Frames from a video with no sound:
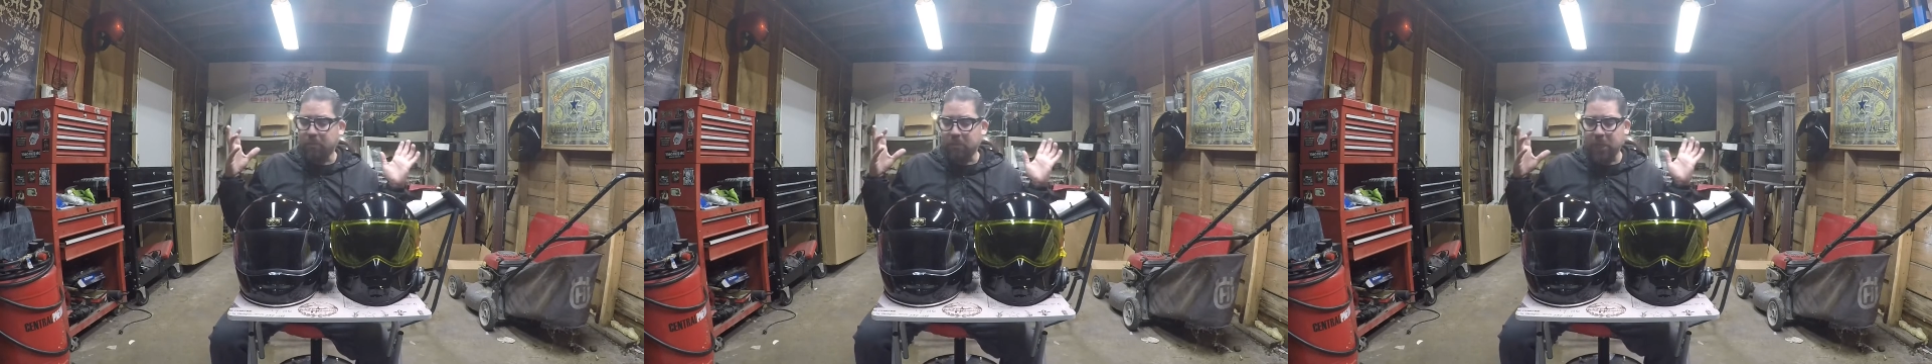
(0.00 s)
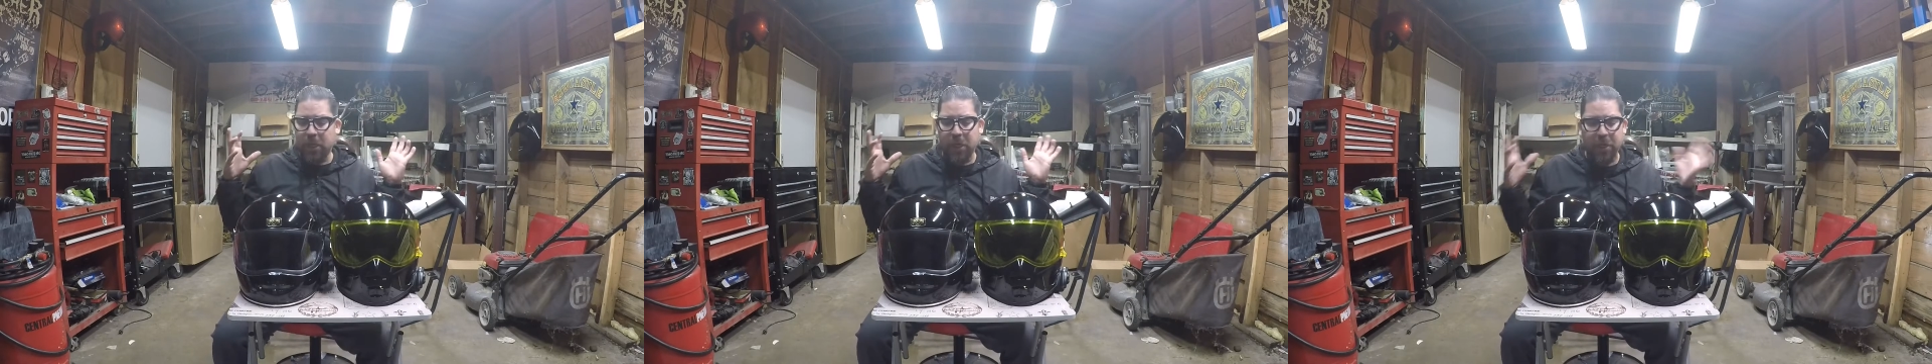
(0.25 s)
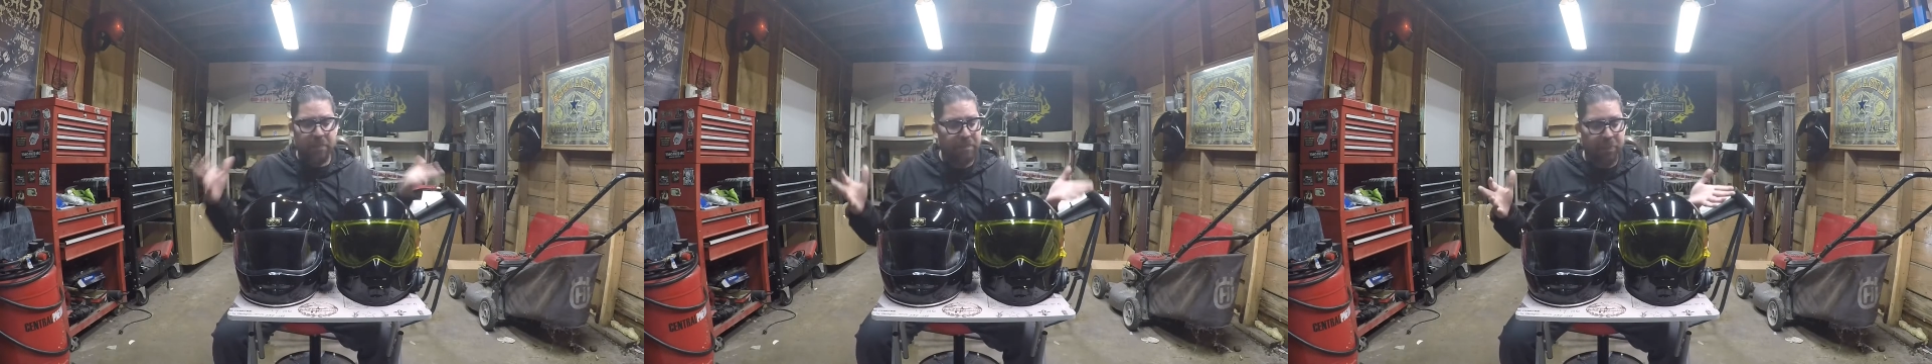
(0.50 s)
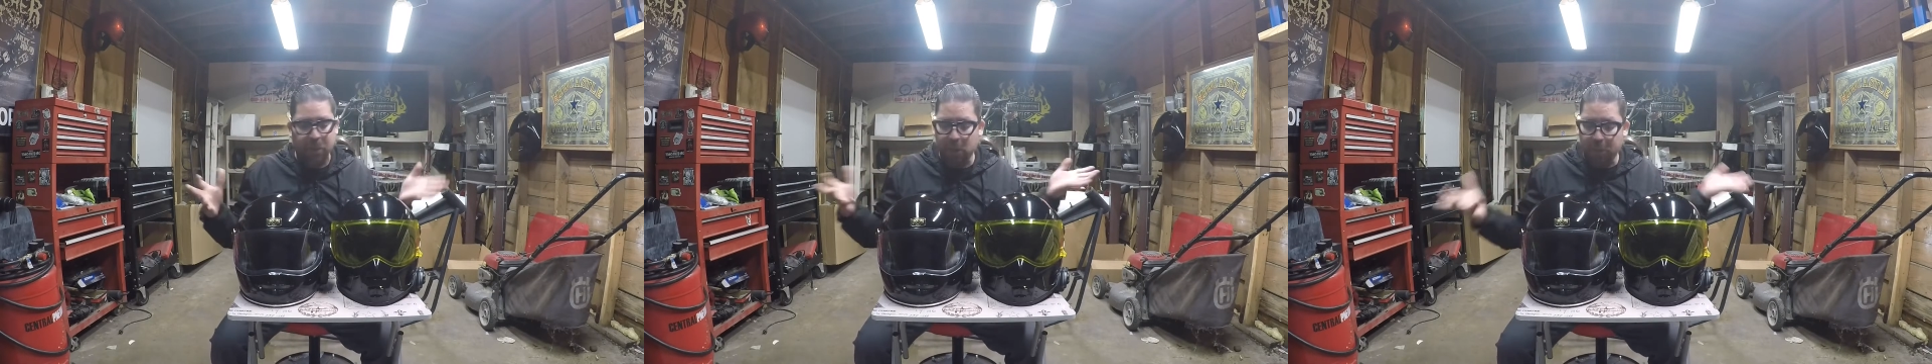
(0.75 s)

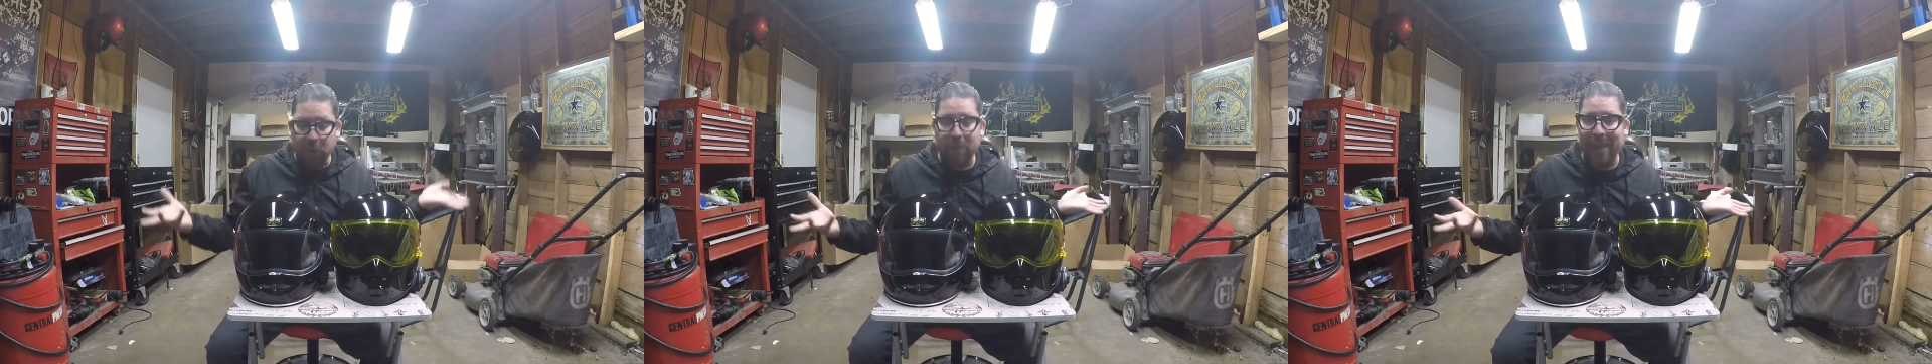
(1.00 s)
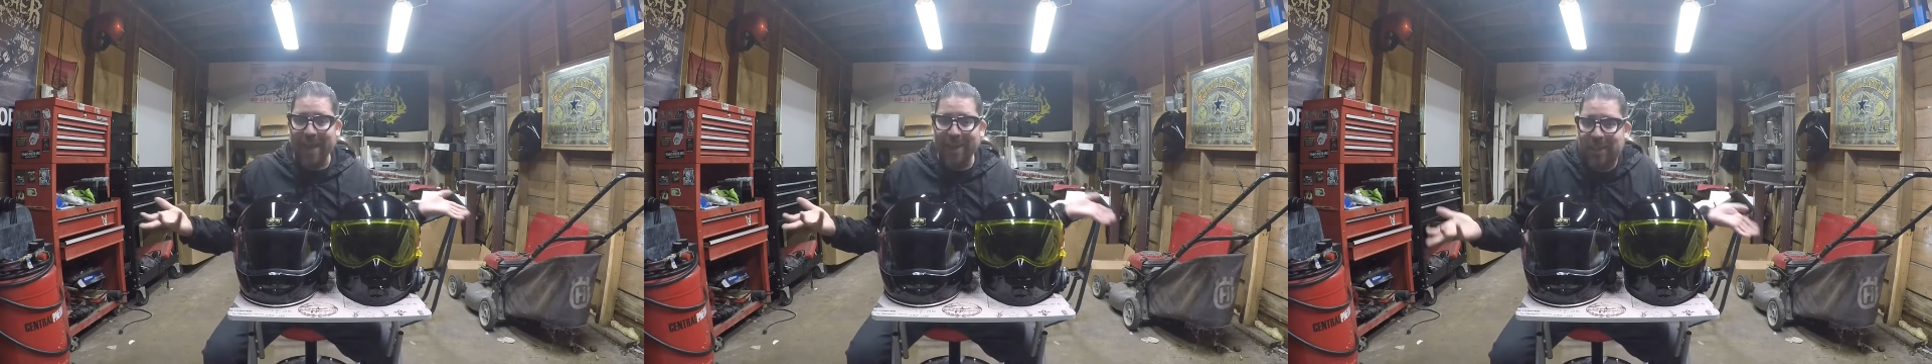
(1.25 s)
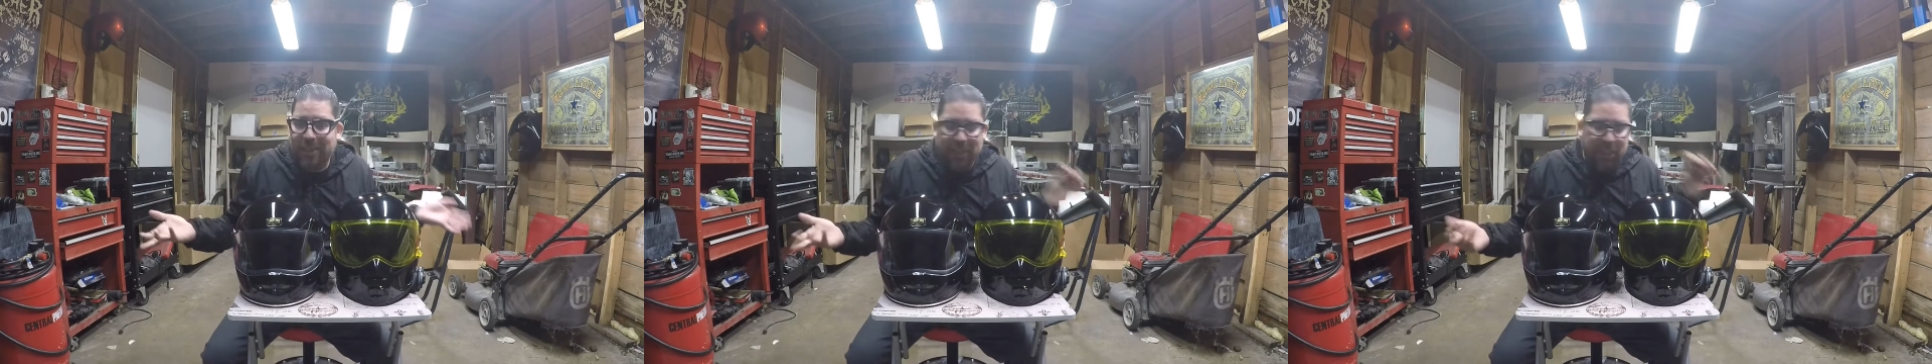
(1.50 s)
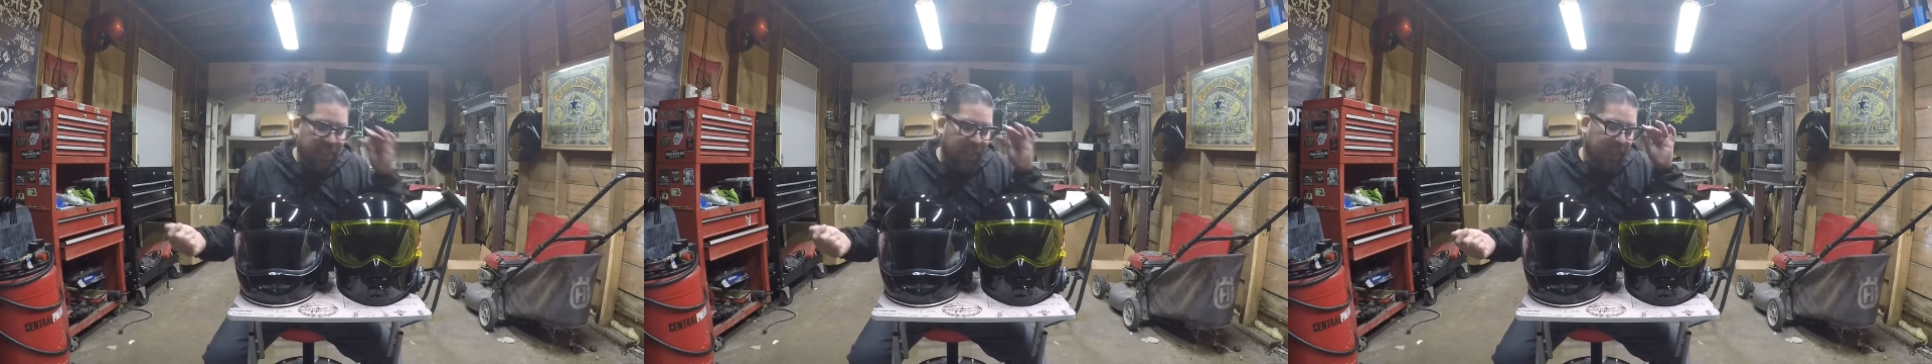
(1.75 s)
They're both black because I
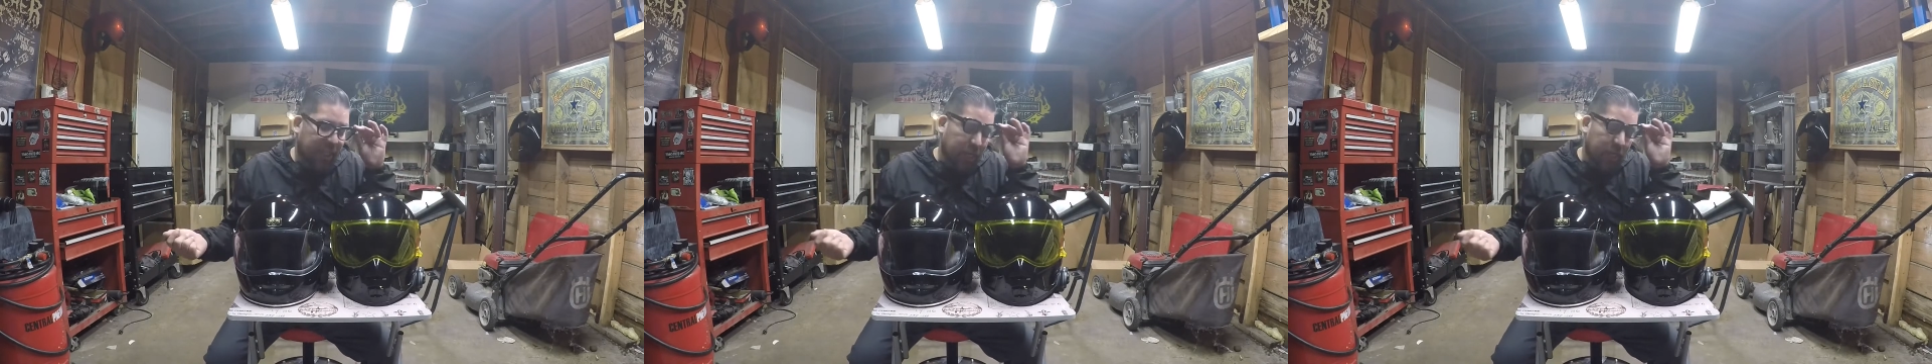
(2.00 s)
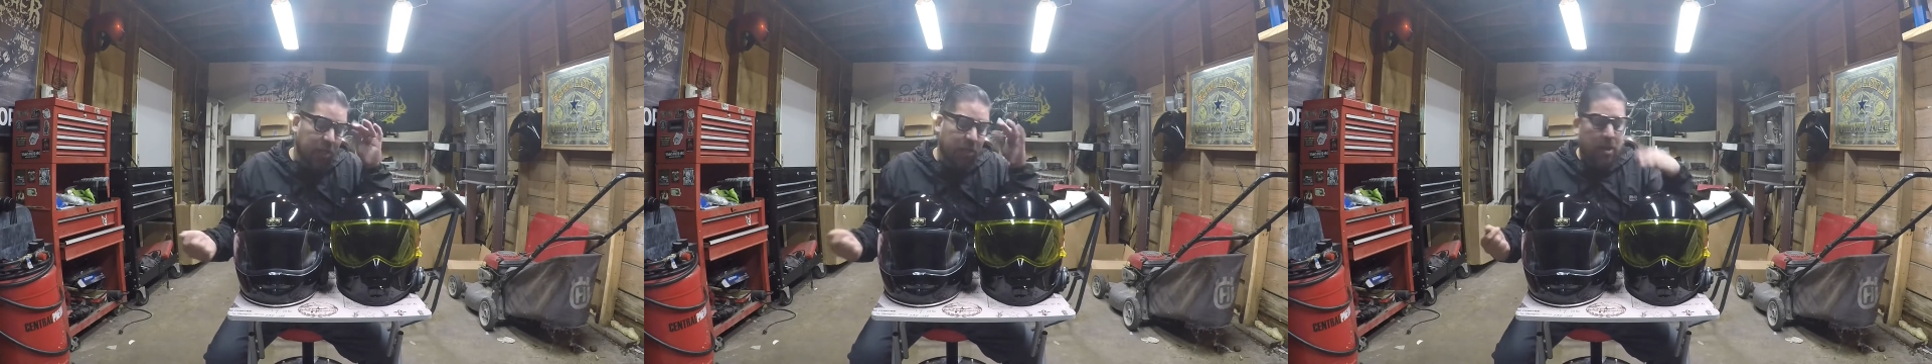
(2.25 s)
just like that color.